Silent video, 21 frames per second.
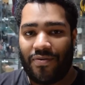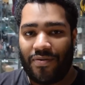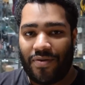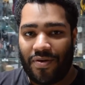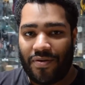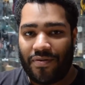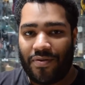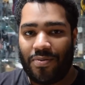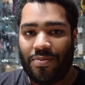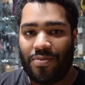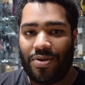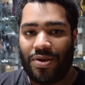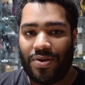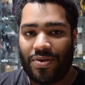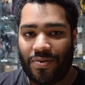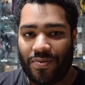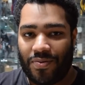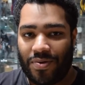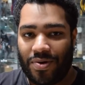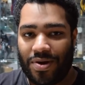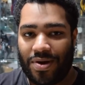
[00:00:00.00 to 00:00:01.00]
a very fun place
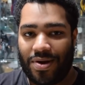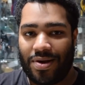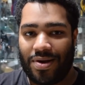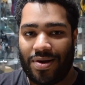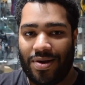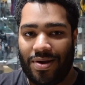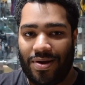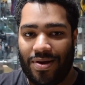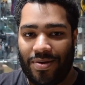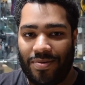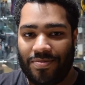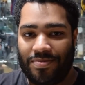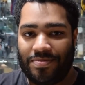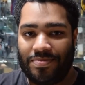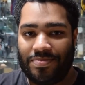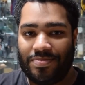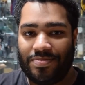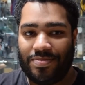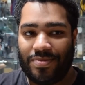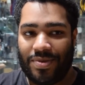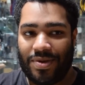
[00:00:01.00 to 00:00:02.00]
to work. Um,
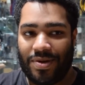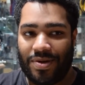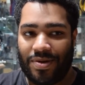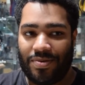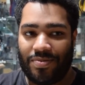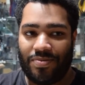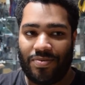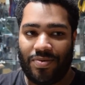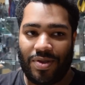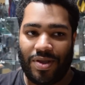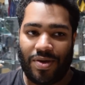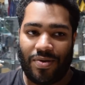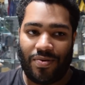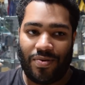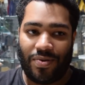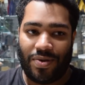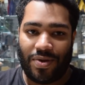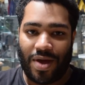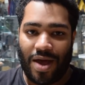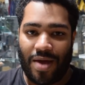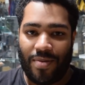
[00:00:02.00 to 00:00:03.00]
you know, we deal
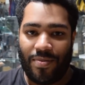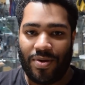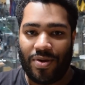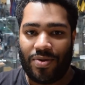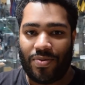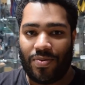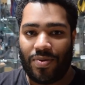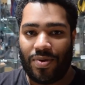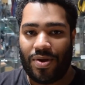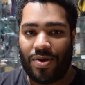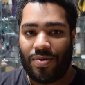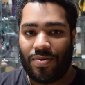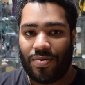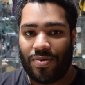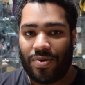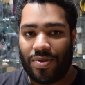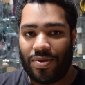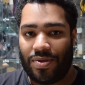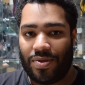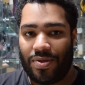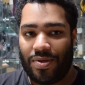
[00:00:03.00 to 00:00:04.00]
with comics, we deal
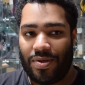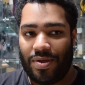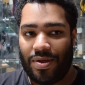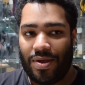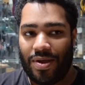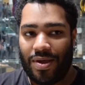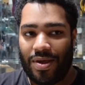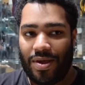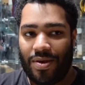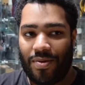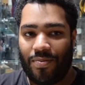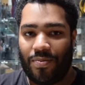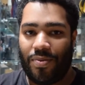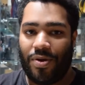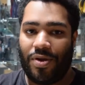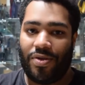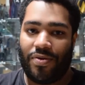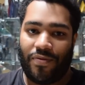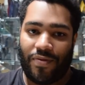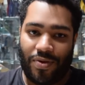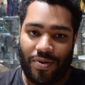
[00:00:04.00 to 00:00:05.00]
with
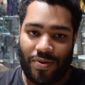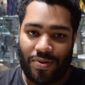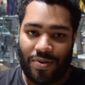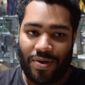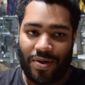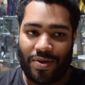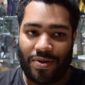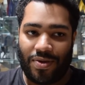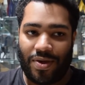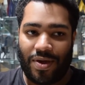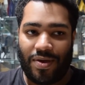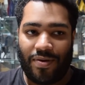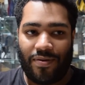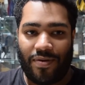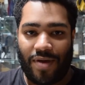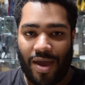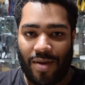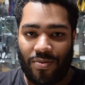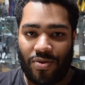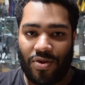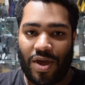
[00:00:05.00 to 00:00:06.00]
bunch of other things like
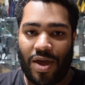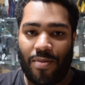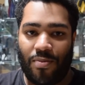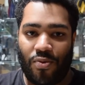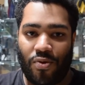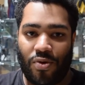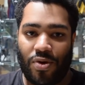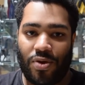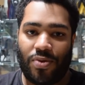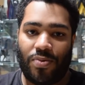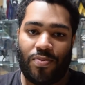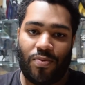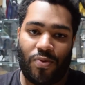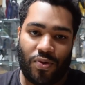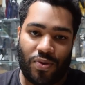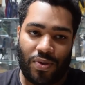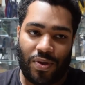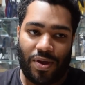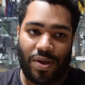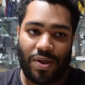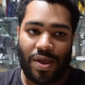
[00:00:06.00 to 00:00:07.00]
game skateboards,
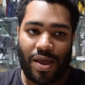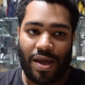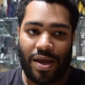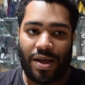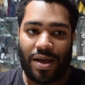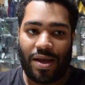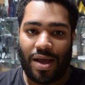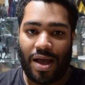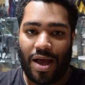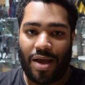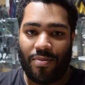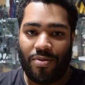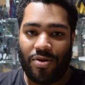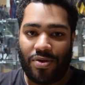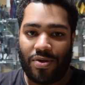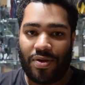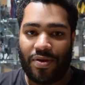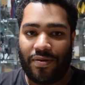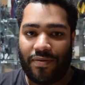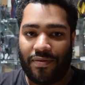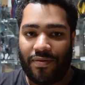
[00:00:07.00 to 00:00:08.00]
mostly like hobby
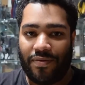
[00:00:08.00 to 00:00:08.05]
stuff.